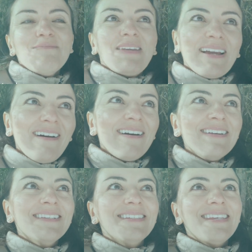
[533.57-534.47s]

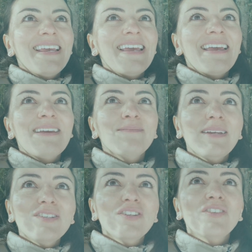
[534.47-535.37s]
because
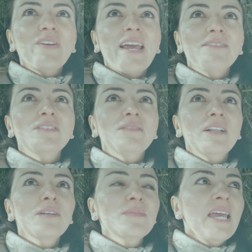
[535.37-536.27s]
my children have
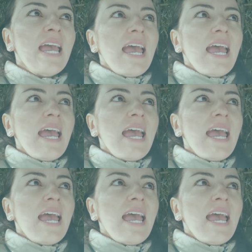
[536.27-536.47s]
developed